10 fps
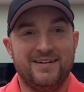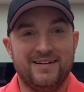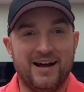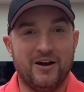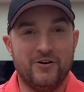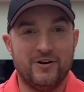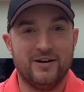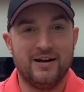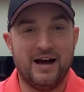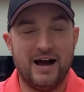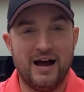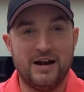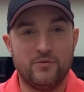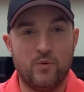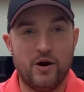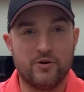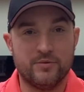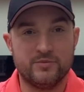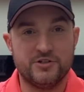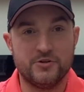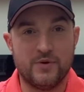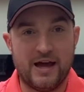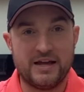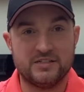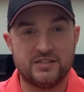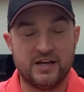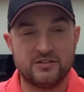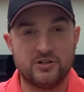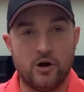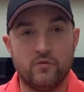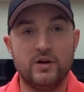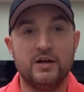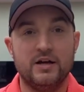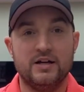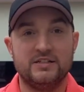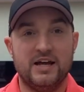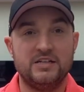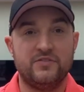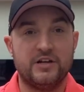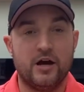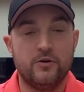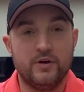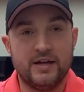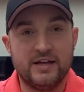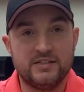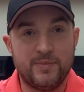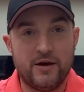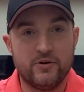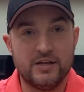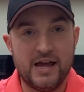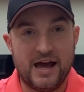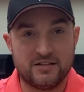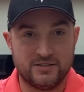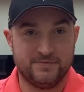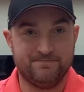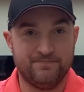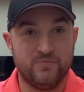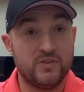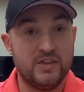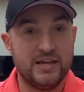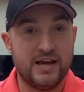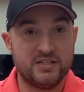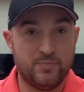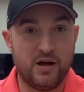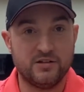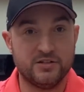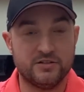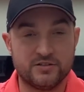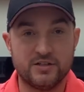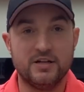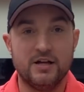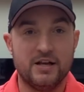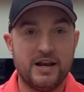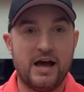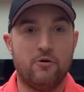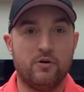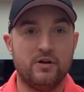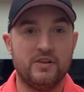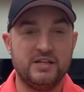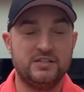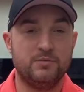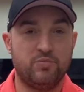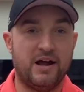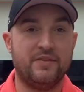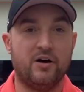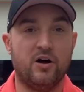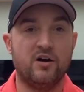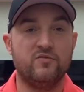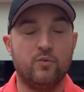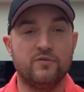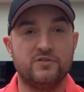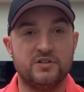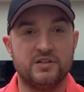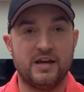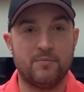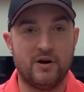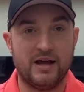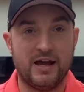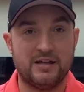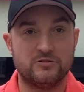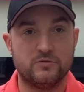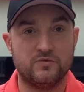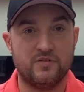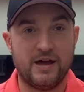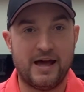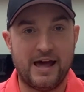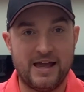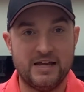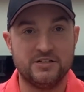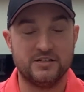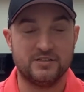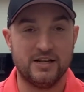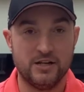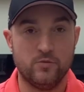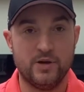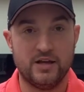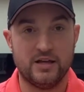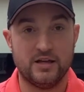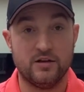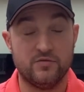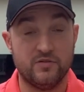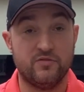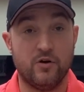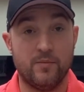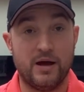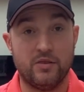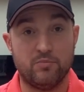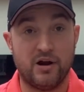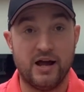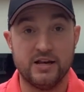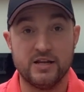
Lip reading: Hello and welcome to ACS Golf. Today's video is about the Yes putters. Now, this is a brand that I've wanted to get my hands on for ages. A little bit of info about the brand.